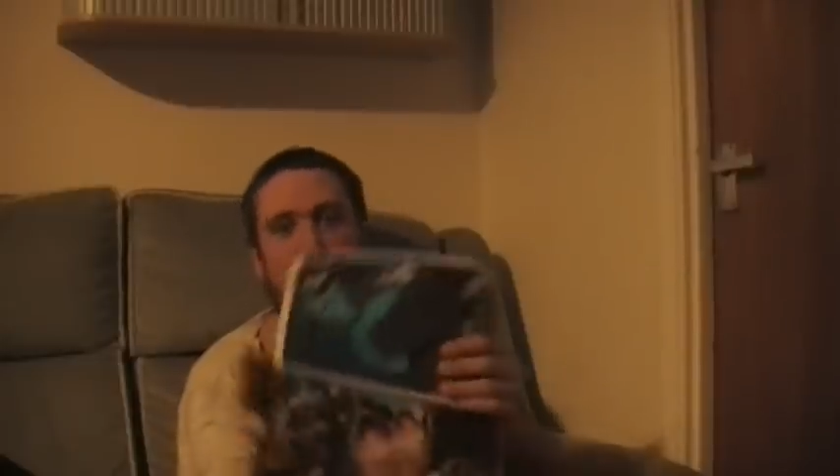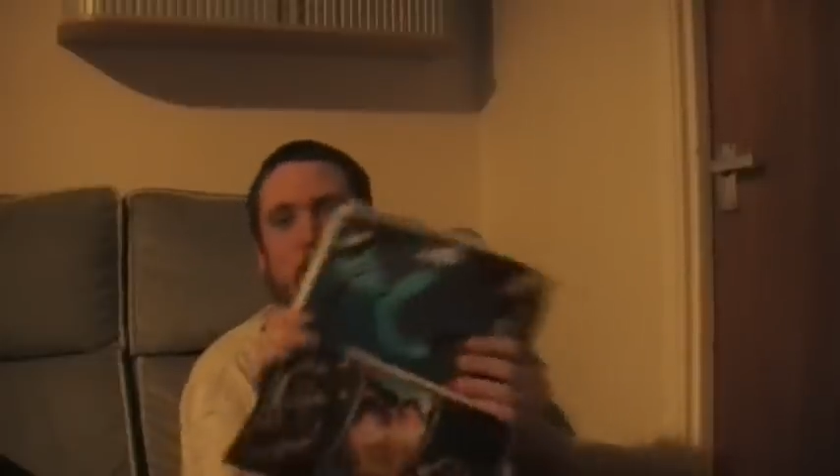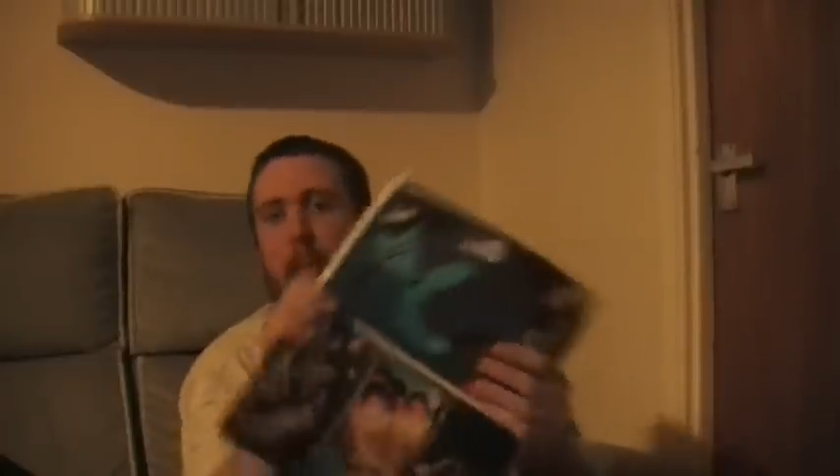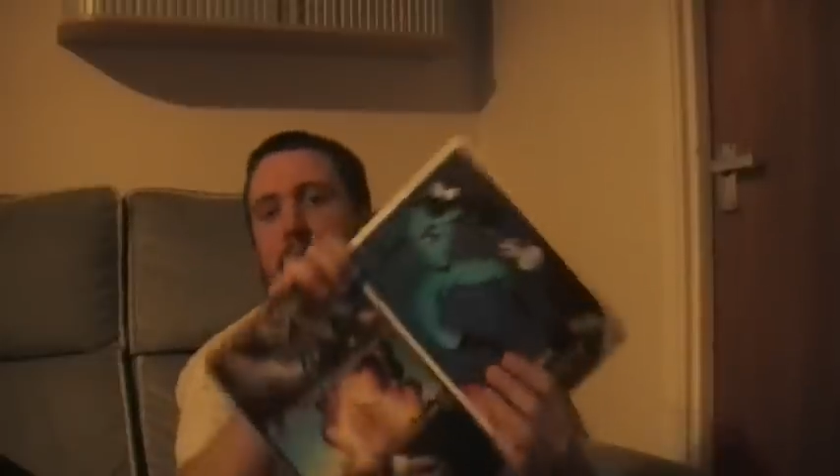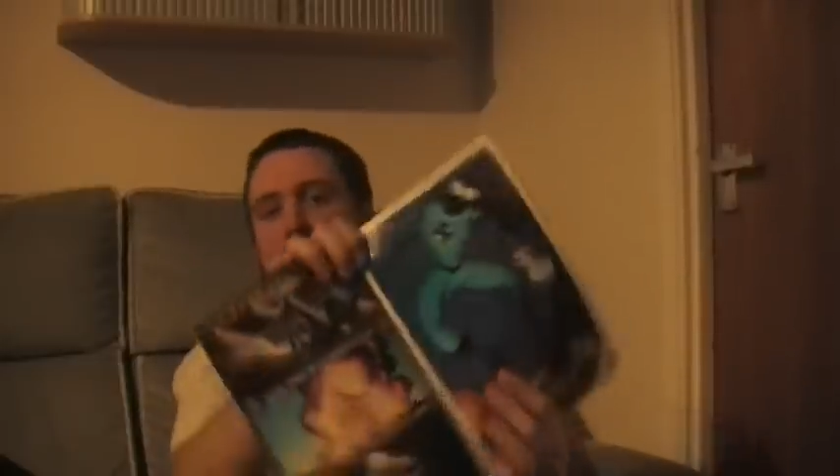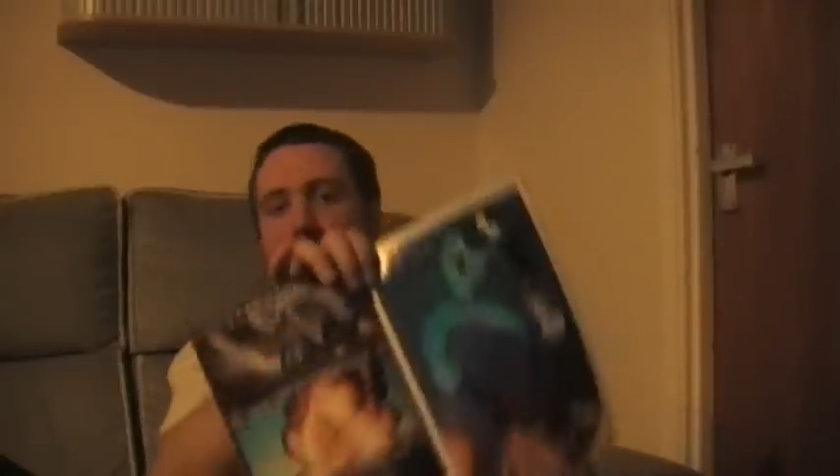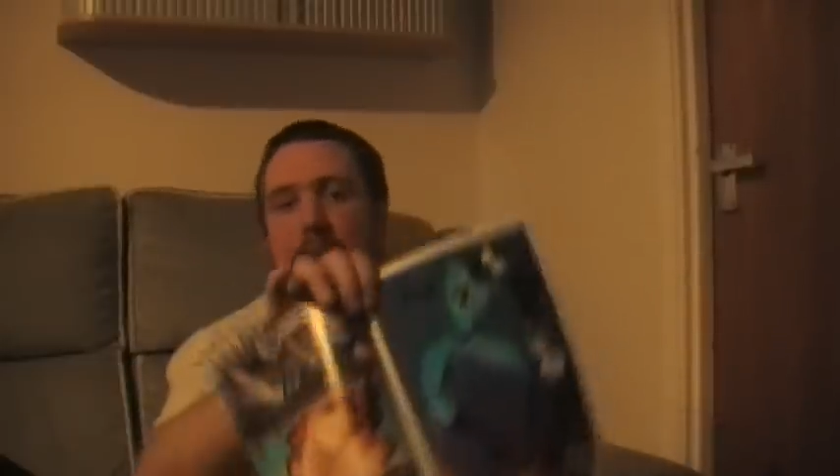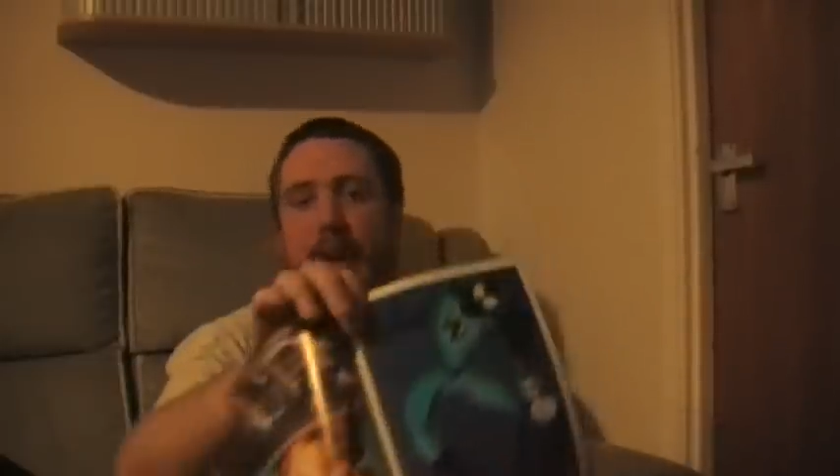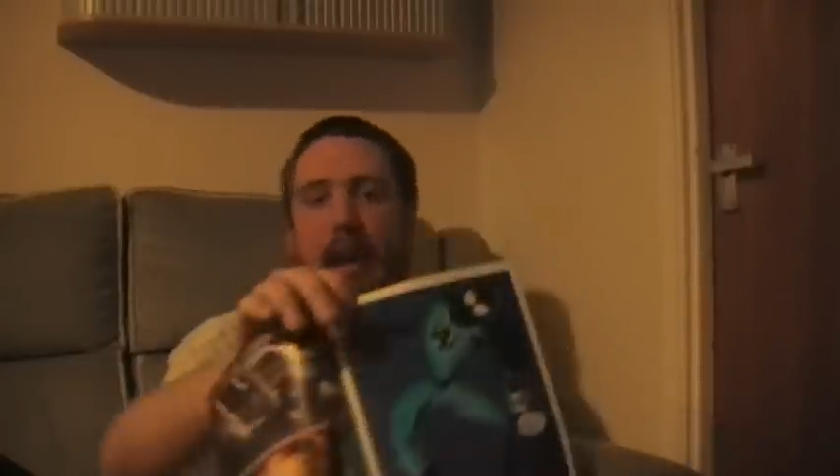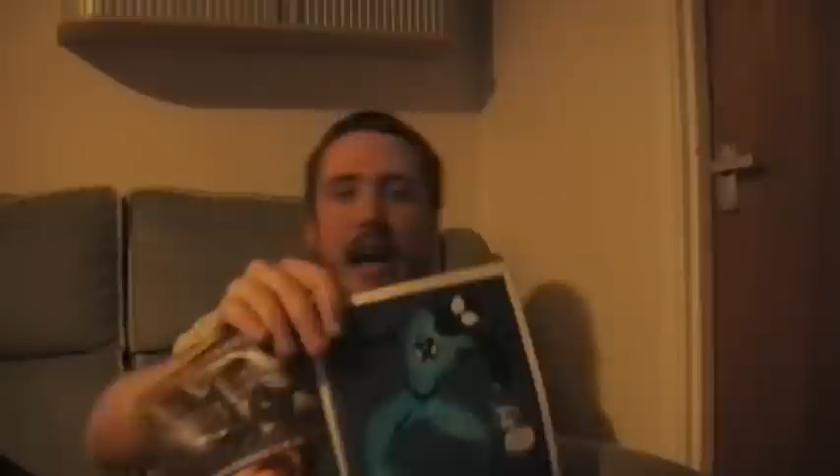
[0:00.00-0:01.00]

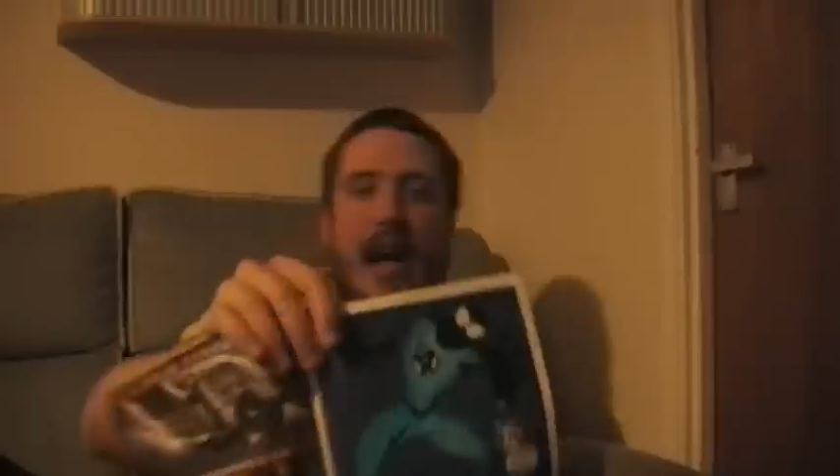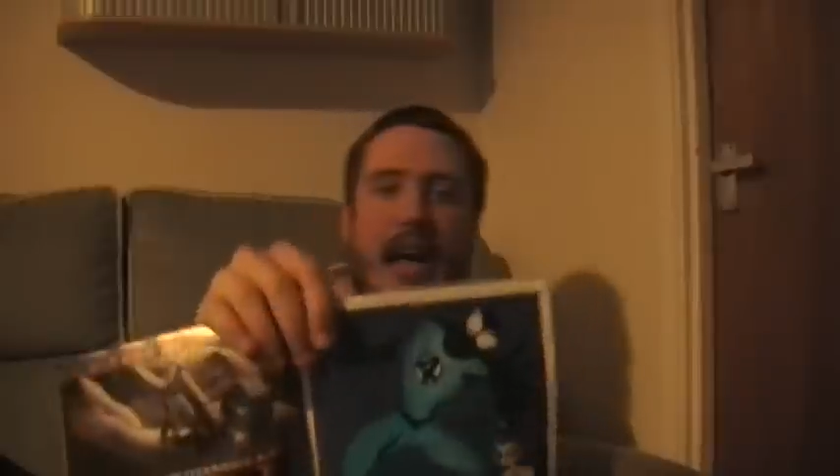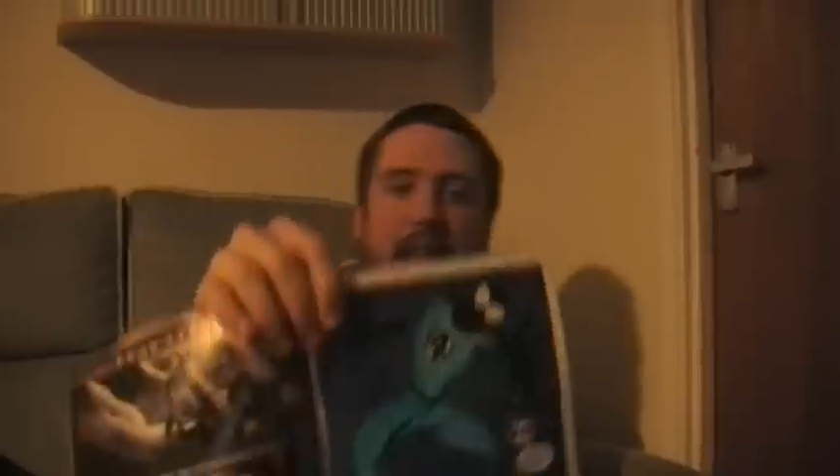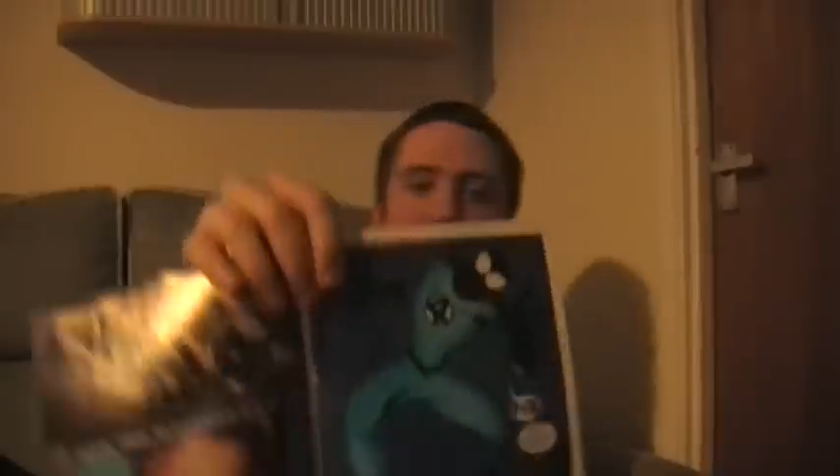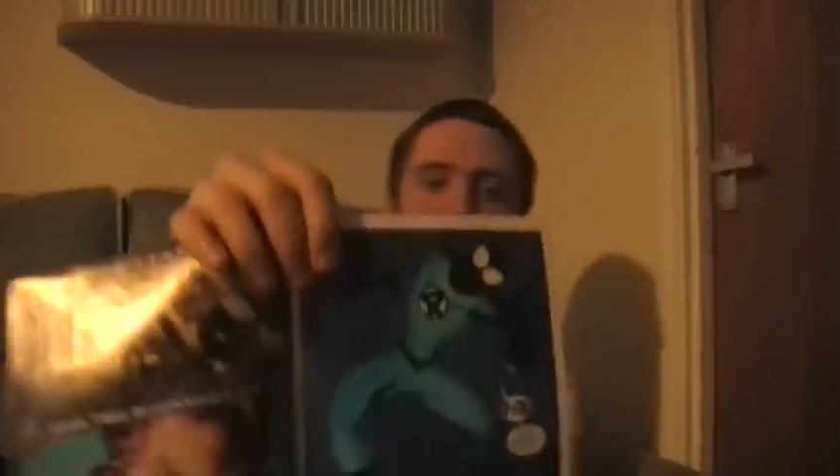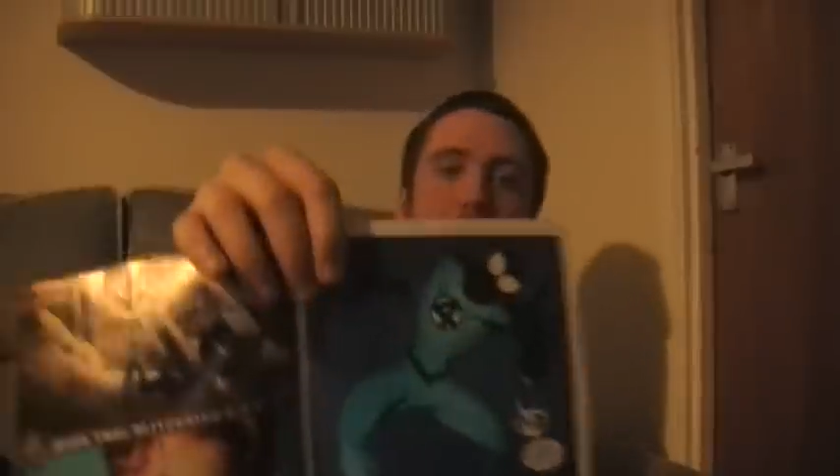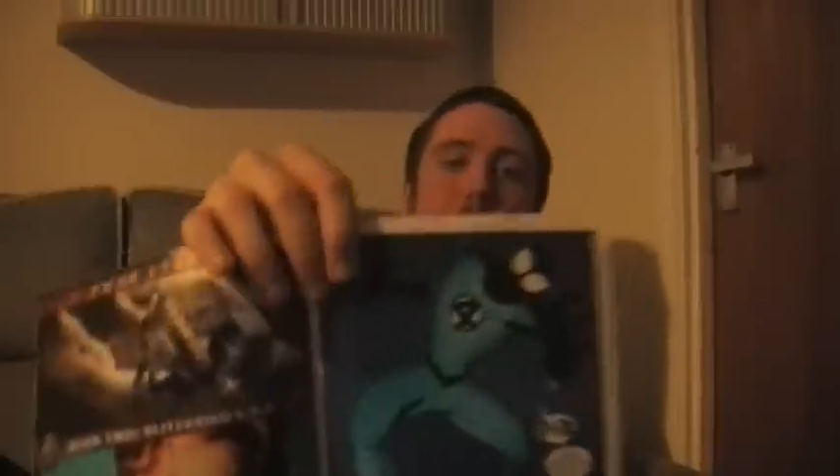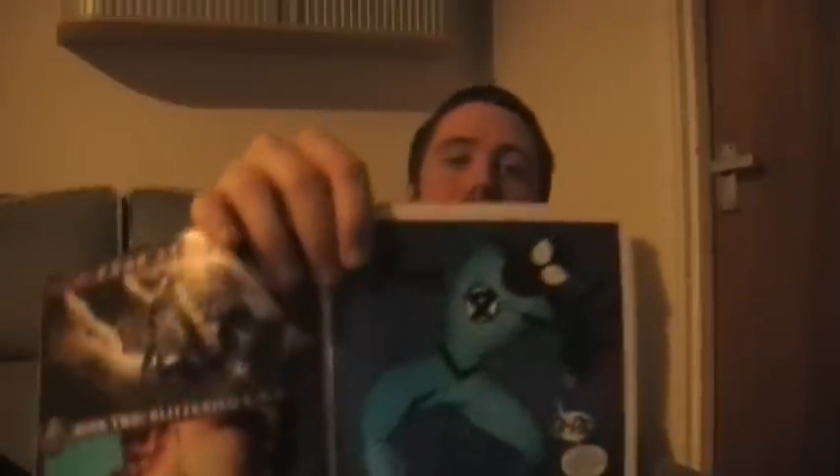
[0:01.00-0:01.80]
Spidey in this